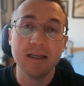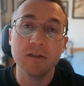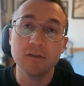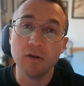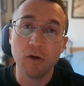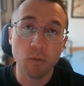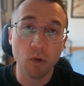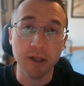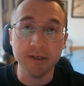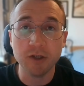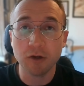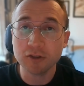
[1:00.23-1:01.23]
not
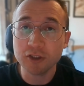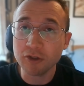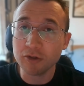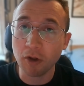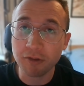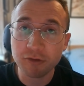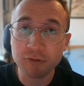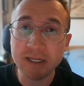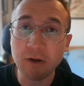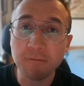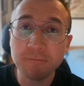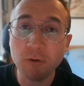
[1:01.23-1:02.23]
one, not two, not three,
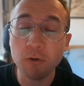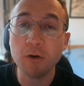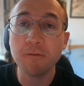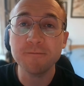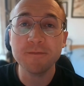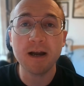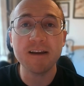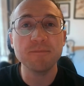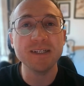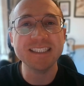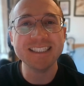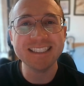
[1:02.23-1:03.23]
not four, not five,
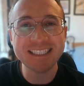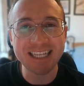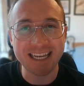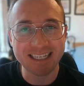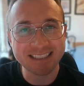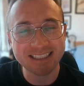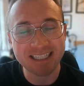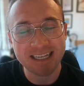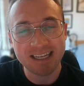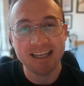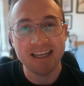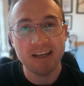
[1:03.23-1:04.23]
but 6
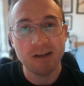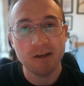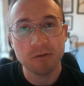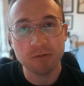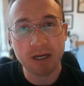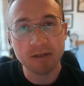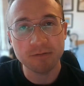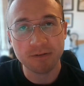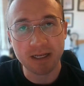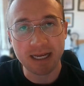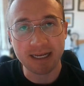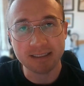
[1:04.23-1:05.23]
red
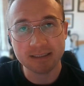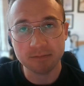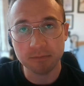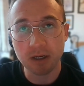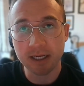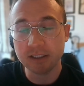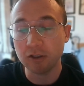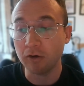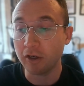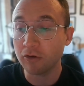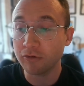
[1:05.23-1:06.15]
flags. My God, a